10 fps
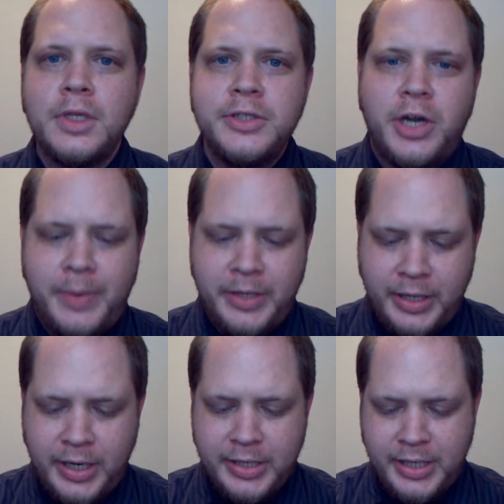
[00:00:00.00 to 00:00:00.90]
Sorry about
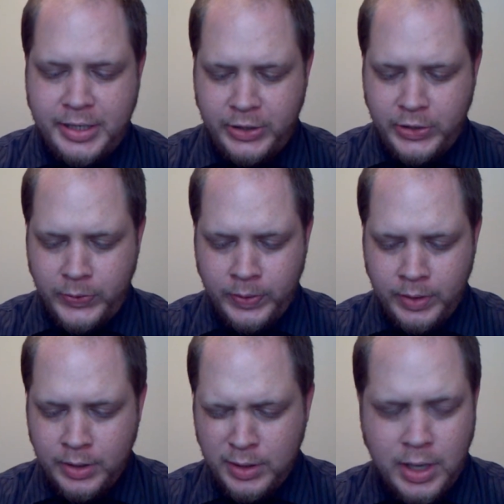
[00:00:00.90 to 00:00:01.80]
that, guys. Had to go
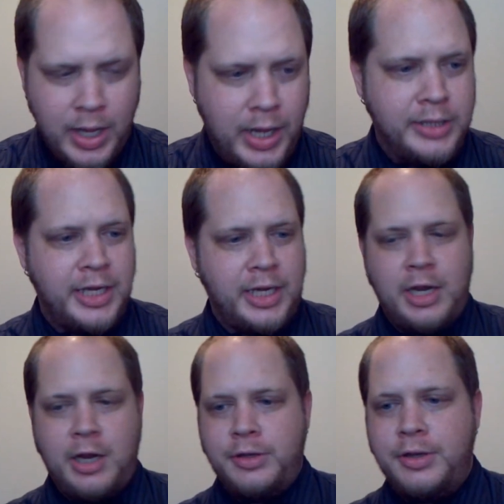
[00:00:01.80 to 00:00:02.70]
take
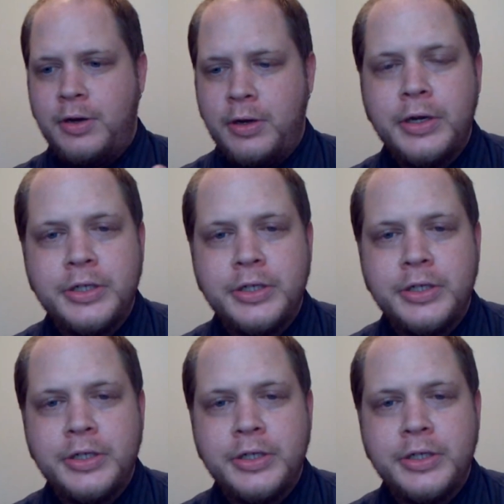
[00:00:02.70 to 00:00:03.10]
care of the daughter.